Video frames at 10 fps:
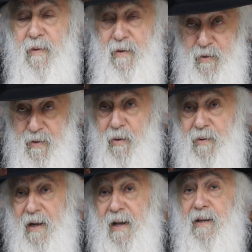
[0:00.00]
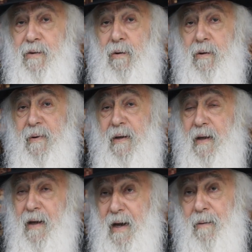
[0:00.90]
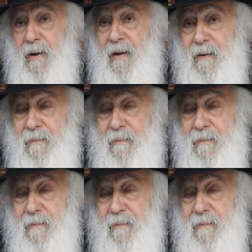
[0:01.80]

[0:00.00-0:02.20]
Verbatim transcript: So now the lady told me, Rabbi,